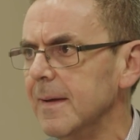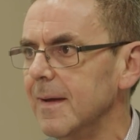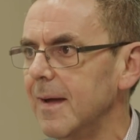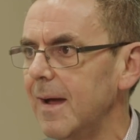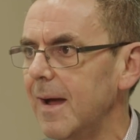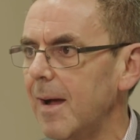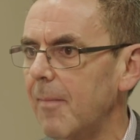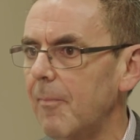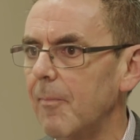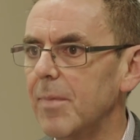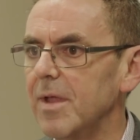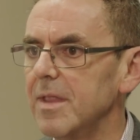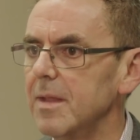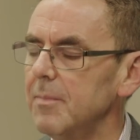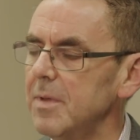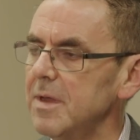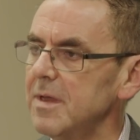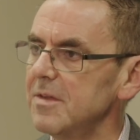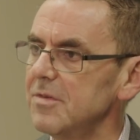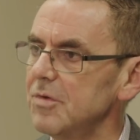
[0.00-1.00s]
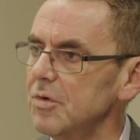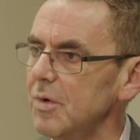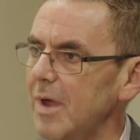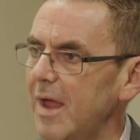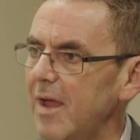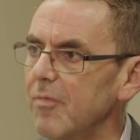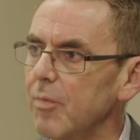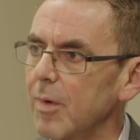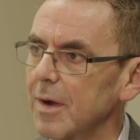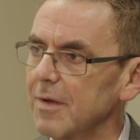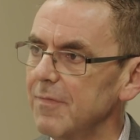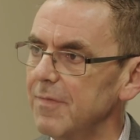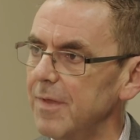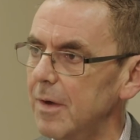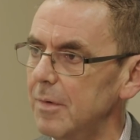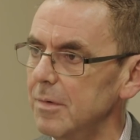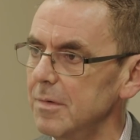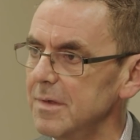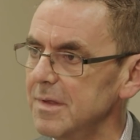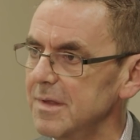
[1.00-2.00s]
But the minute you have one of
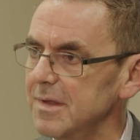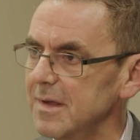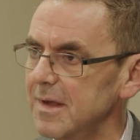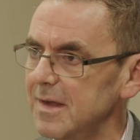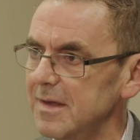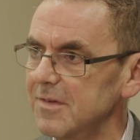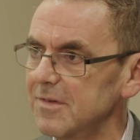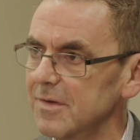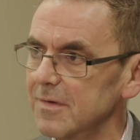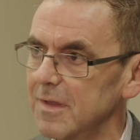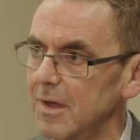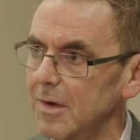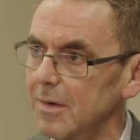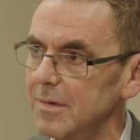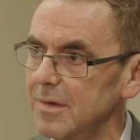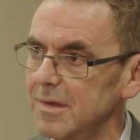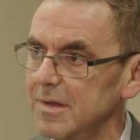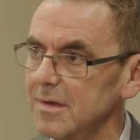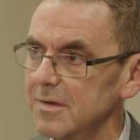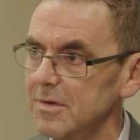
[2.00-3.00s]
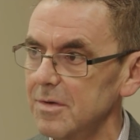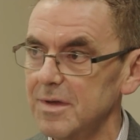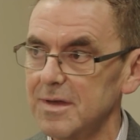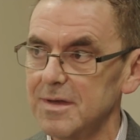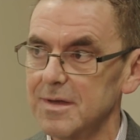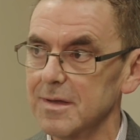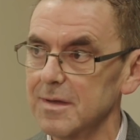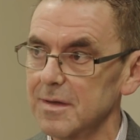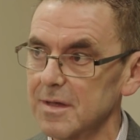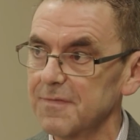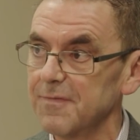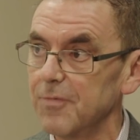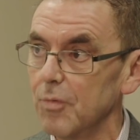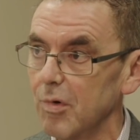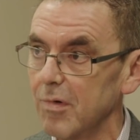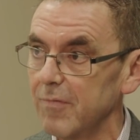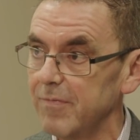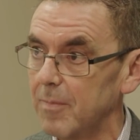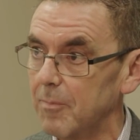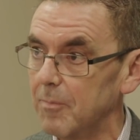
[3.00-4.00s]
those, each of those, you need at least
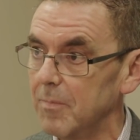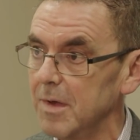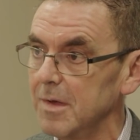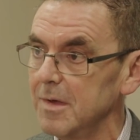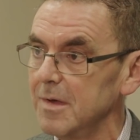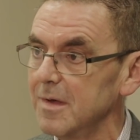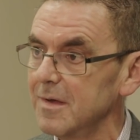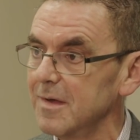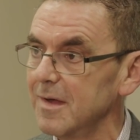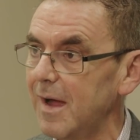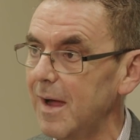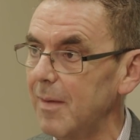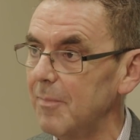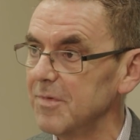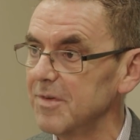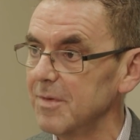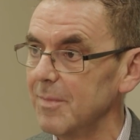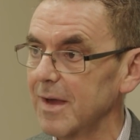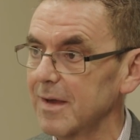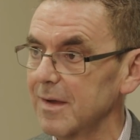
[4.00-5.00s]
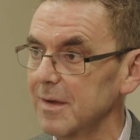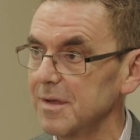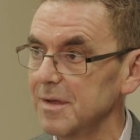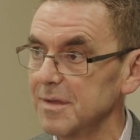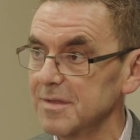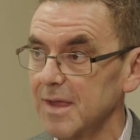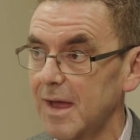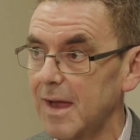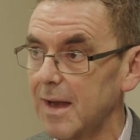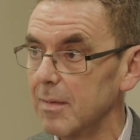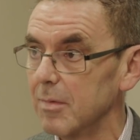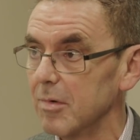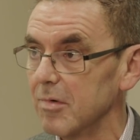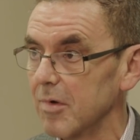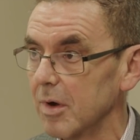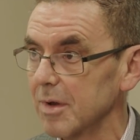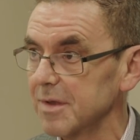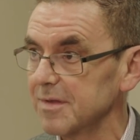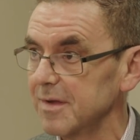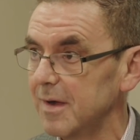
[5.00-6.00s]
4 of them to make a sustainable
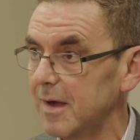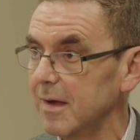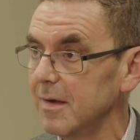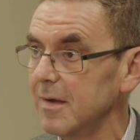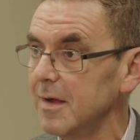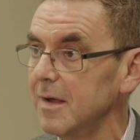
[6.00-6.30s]
roster.